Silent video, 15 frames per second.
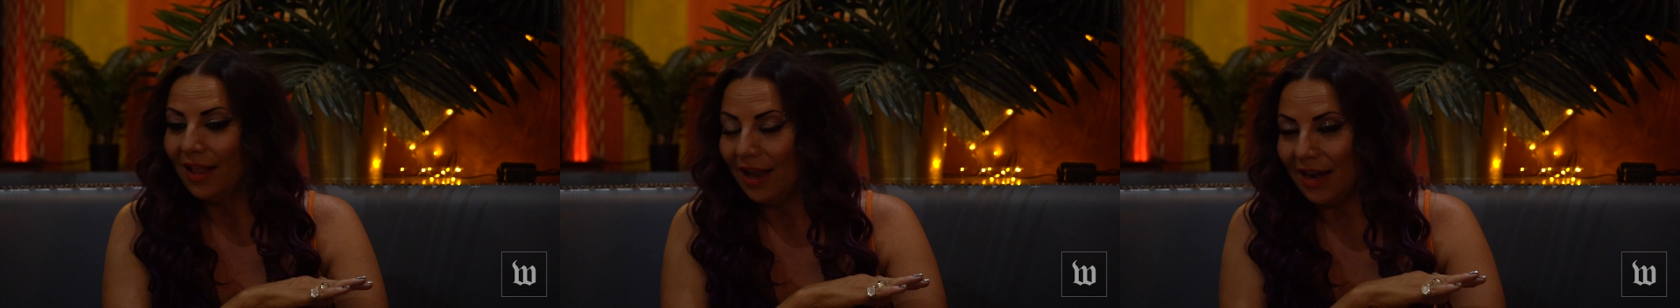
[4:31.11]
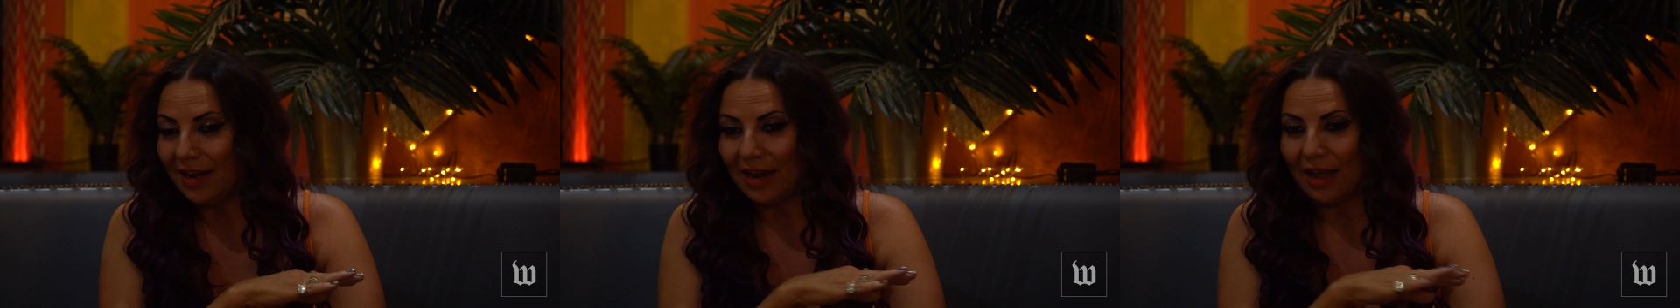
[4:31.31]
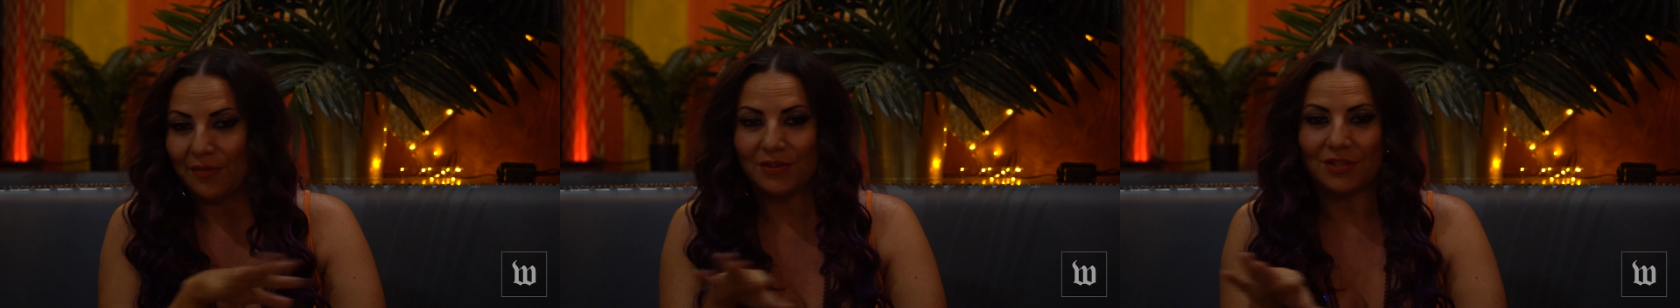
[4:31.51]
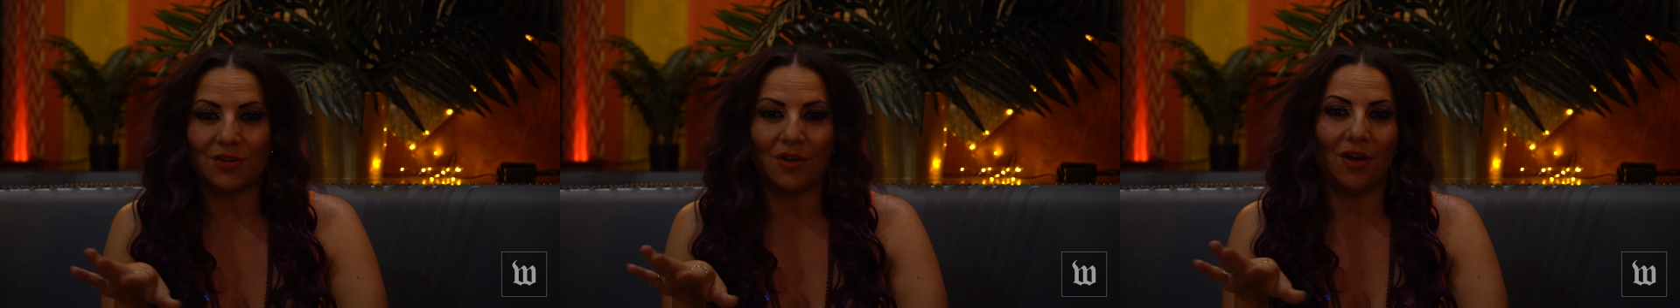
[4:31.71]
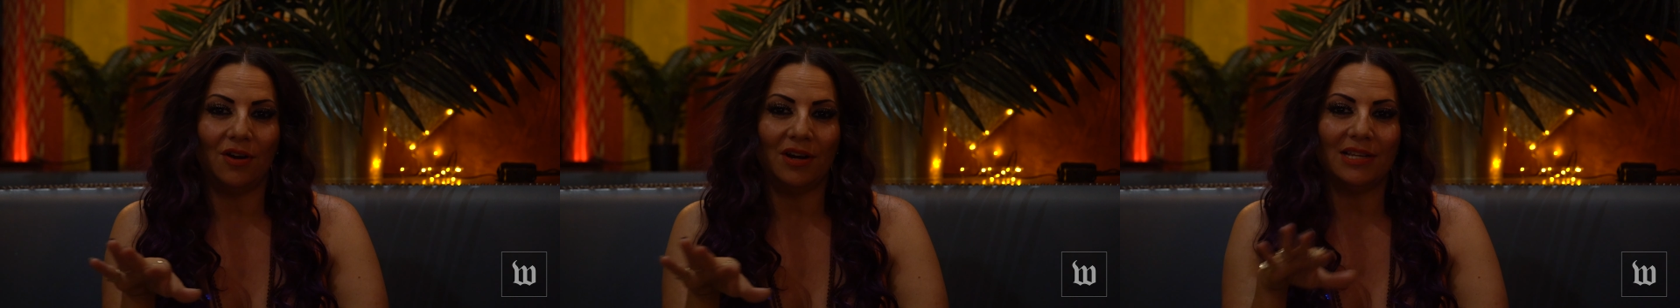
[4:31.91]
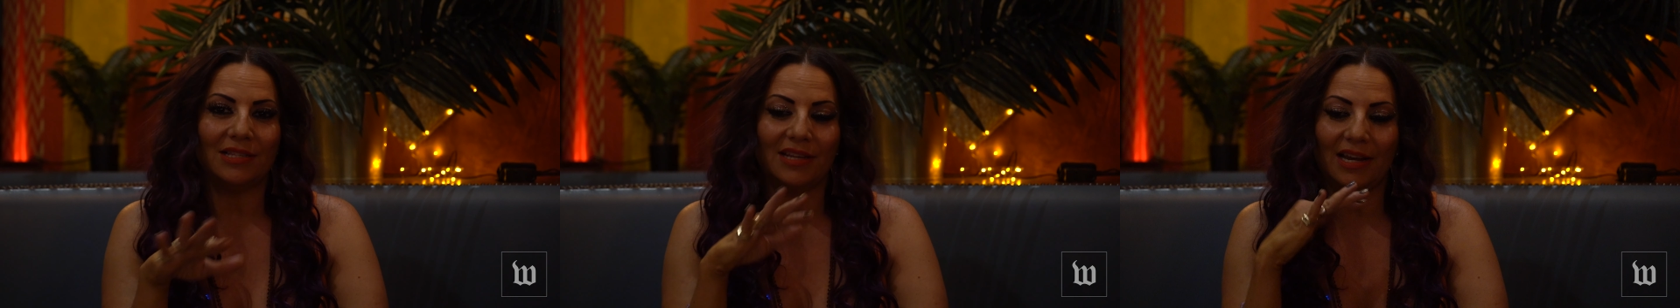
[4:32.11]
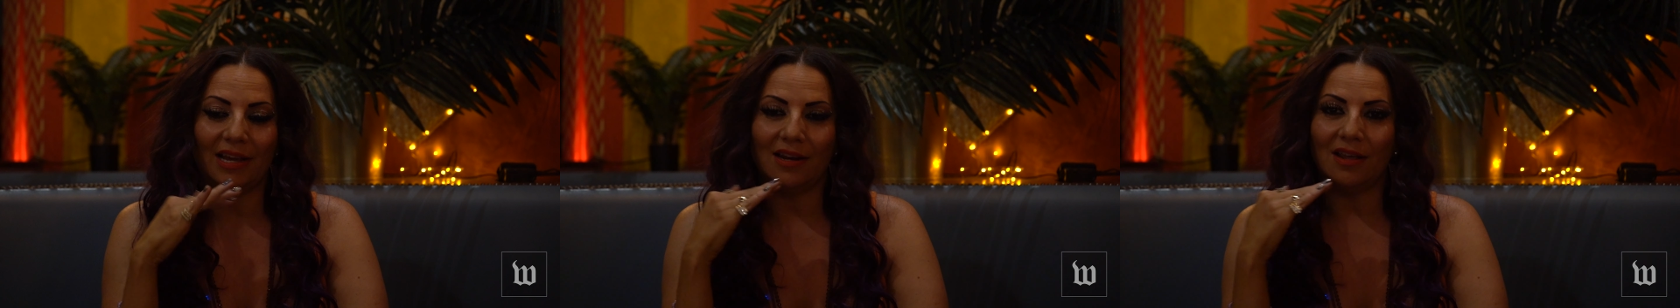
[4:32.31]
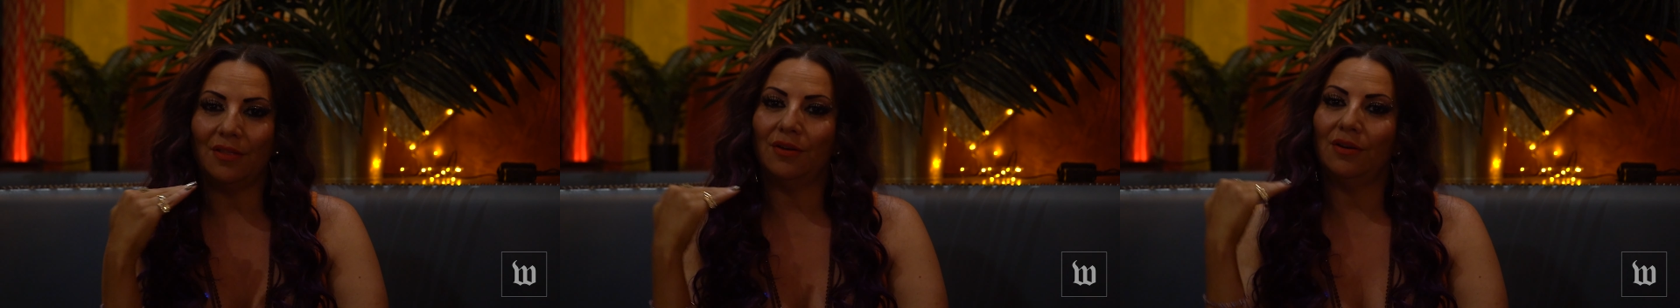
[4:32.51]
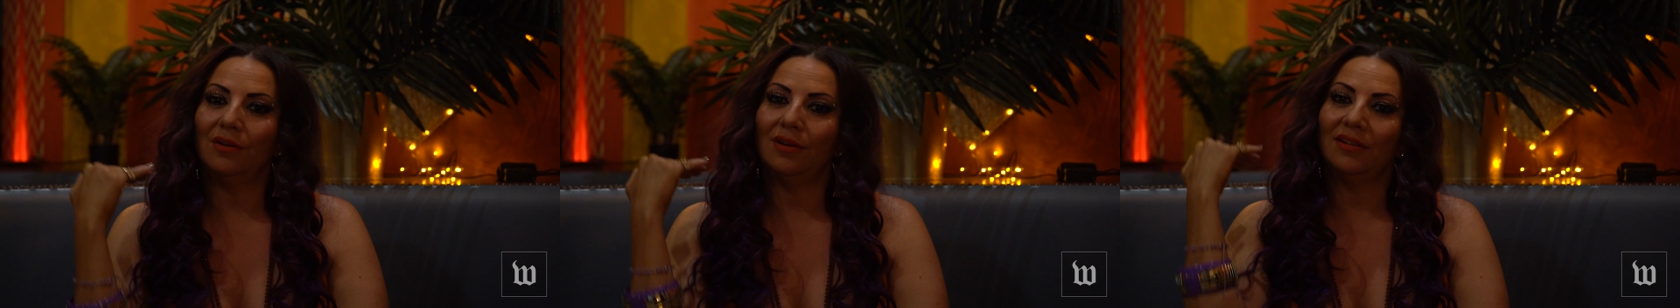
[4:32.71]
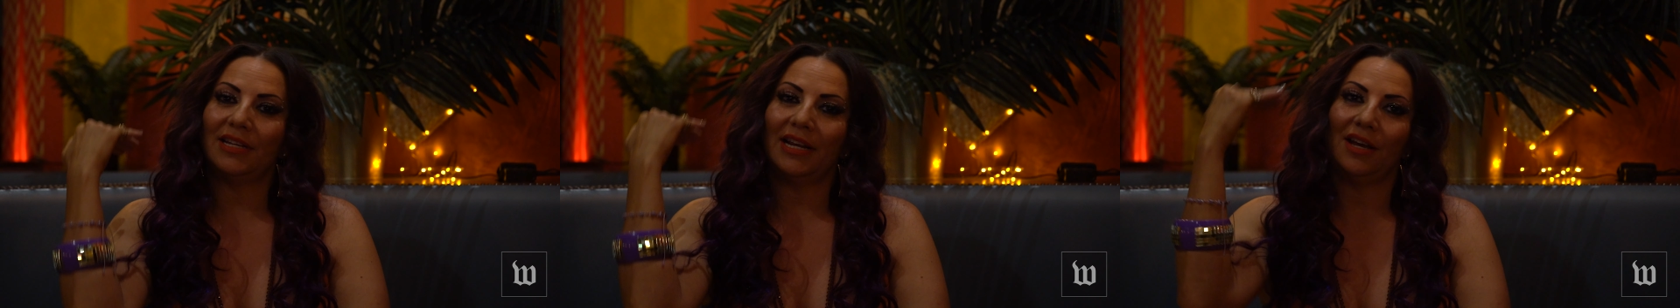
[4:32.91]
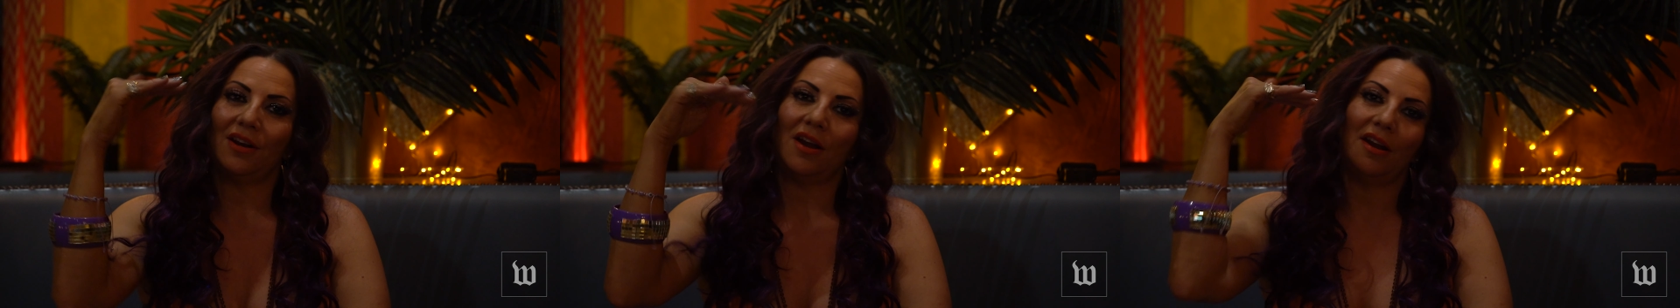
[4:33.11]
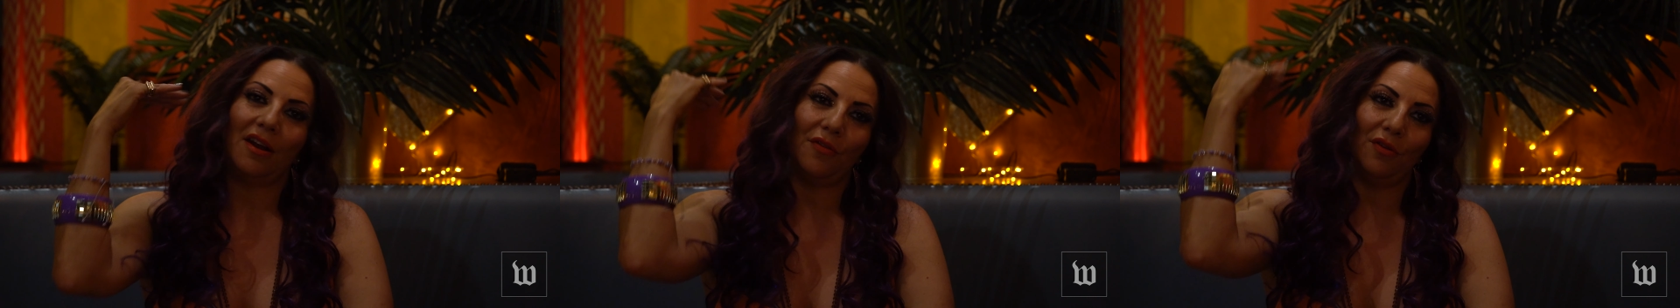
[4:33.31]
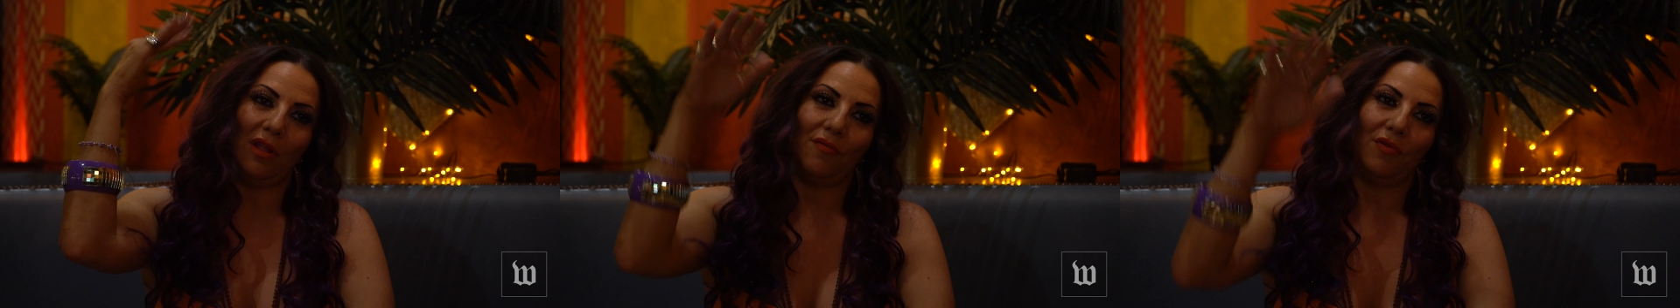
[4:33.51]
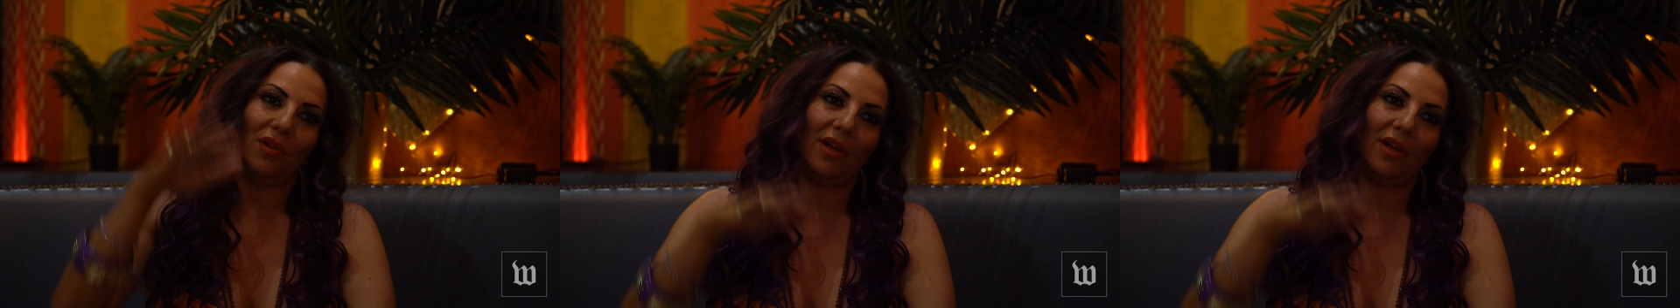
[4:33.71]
and now the song is taken other taken on another level.